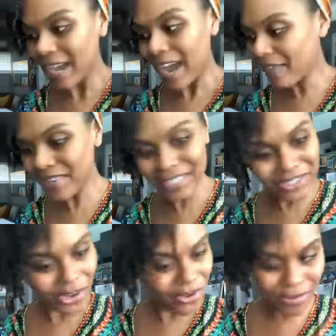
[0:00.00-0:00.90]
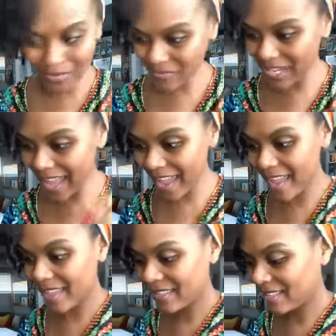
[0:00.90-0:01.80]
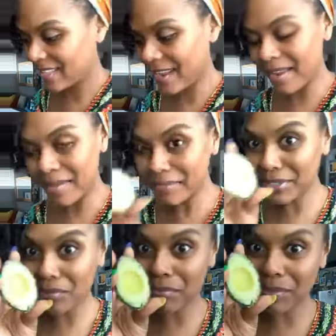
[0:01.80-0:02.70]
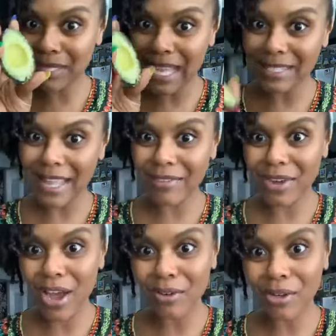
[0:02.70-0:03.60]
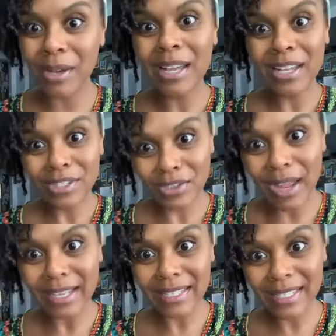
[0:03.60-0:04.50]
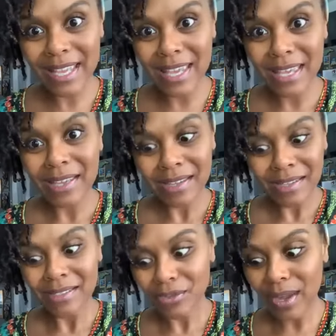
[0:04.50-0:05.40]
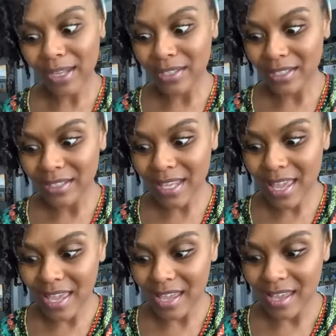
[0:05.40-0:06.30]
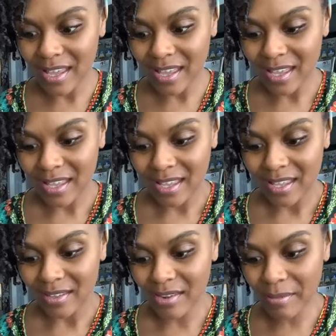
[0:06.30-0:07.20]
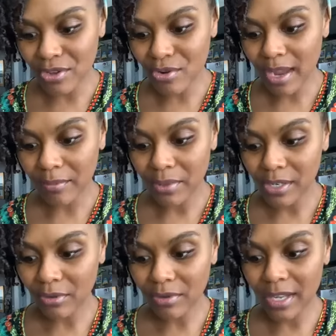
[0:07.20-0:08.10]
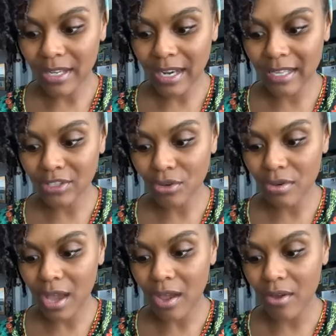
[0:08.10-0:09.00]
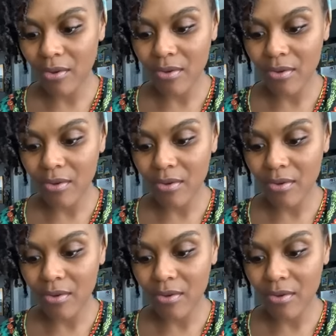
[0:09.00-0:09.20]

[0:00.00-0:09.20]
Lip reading: I'm finna show you. Relax. I'm just going to slice the avocado up so I can see. So I can see. I mean, you know, I can put it on there and then I'll show y'all.